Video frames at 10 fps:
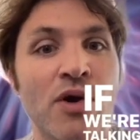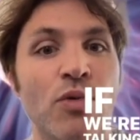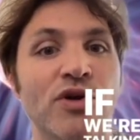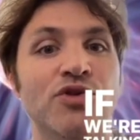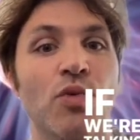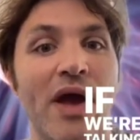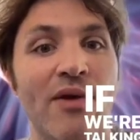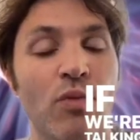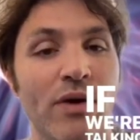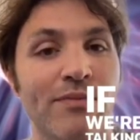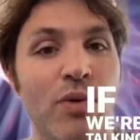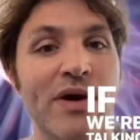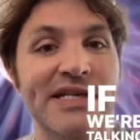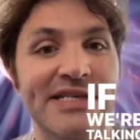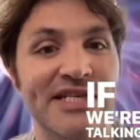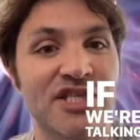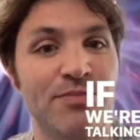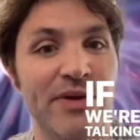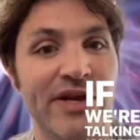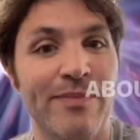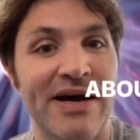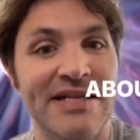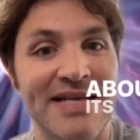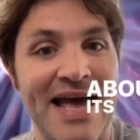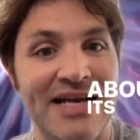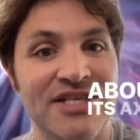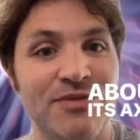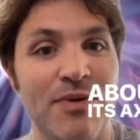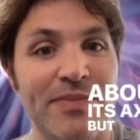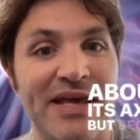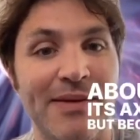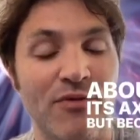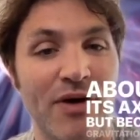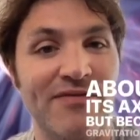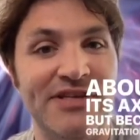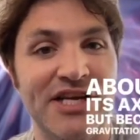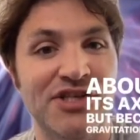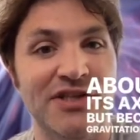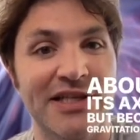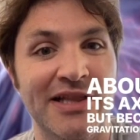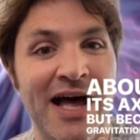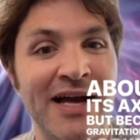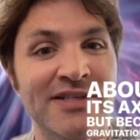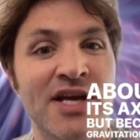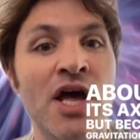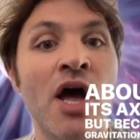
which at one point did spin about its axis but became gravitationally locked.